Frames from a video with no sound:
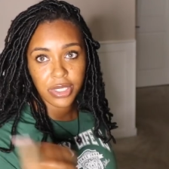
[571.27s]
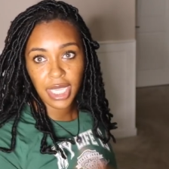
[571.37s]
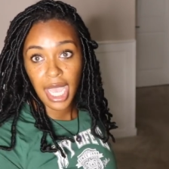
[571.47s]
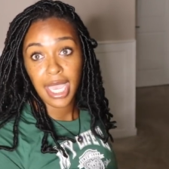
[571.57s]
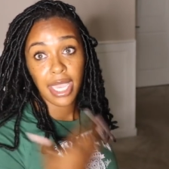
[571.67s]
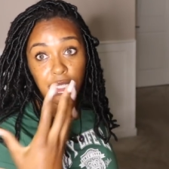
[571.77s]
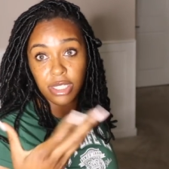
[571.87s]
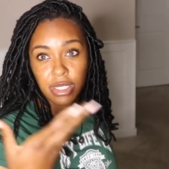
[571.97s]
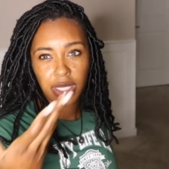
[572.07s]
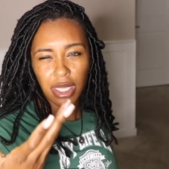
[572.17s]
Like, I
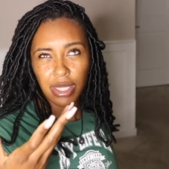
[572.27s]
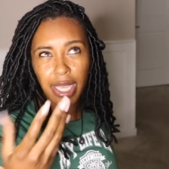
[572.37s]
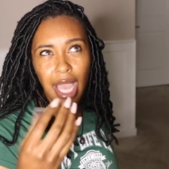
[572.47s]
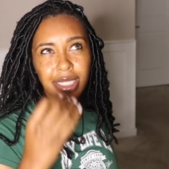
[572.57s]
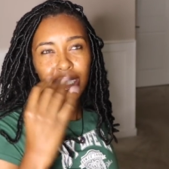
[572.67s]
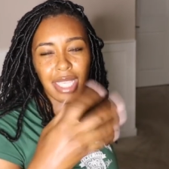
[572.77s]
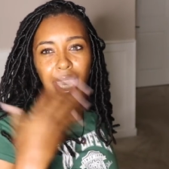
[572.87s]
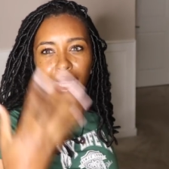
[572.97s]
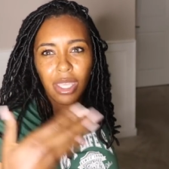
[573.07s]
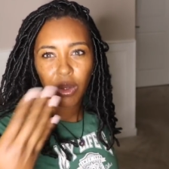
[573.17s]
just
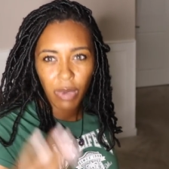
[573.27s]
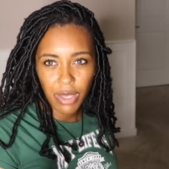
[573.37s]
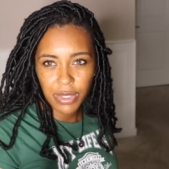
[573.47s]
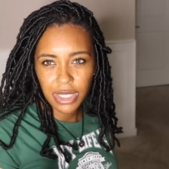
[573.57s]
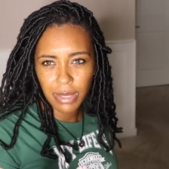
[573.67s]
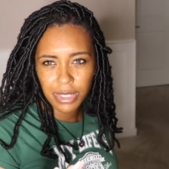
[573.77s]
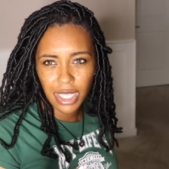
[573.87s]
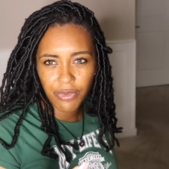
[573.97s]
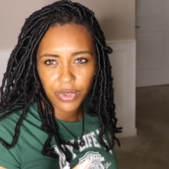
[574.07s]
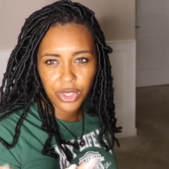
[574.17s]
can't get away with some
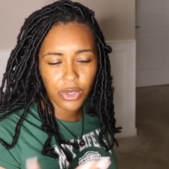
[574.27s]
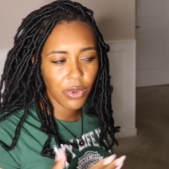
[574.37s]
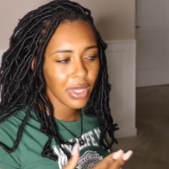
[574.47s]
stuff with you.